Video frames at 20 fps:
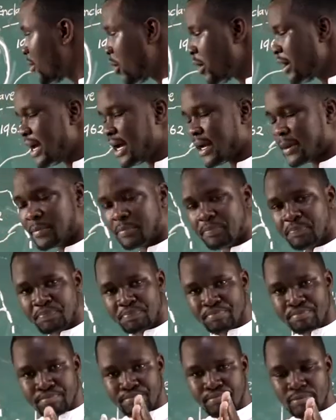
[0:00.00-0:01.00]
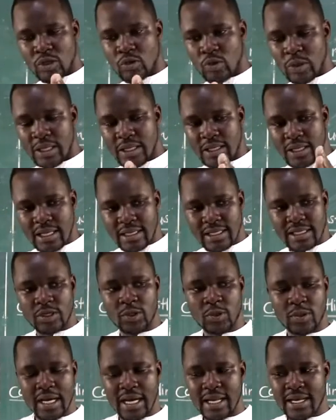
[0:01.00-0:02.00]
border between
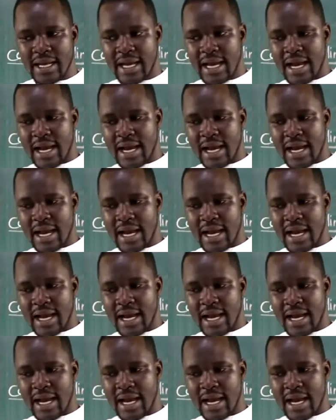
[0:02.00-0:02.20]
Uganda